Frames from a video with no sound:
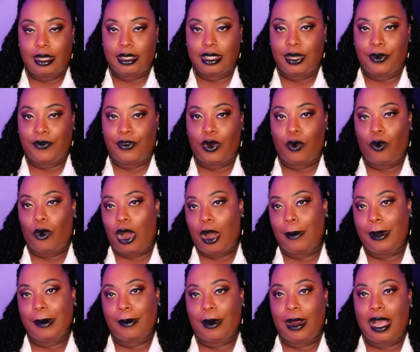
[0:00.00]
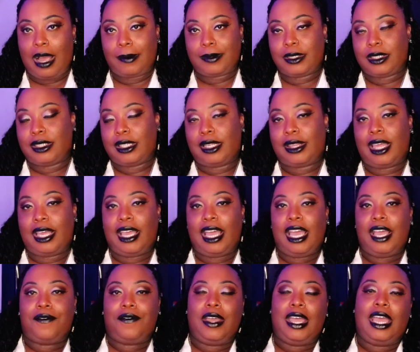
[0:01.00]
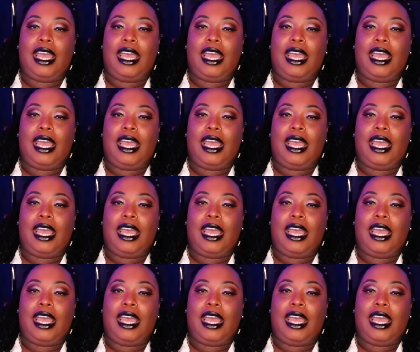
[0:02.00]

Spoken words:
different wallpaper options that they gave.